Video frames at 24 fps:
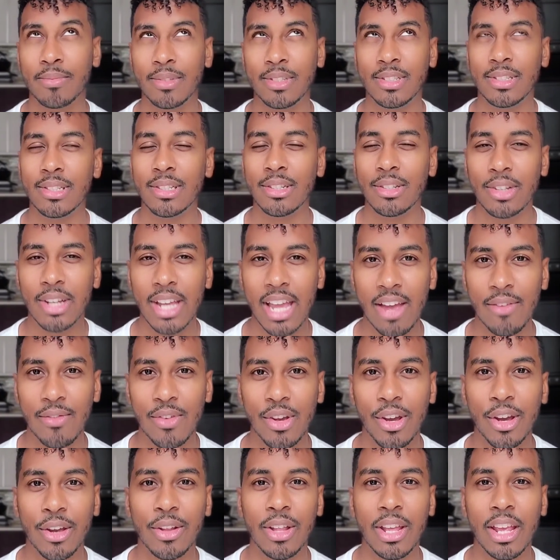Just a little
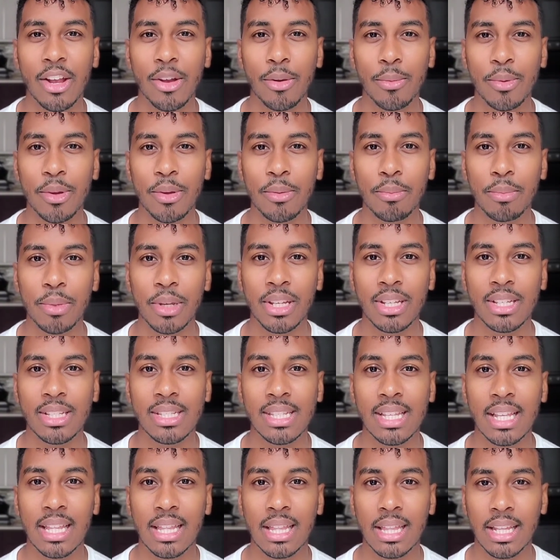caveat,
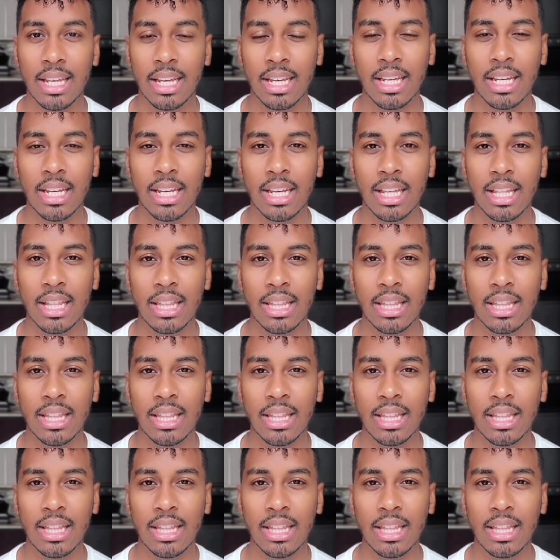Airbnb's link,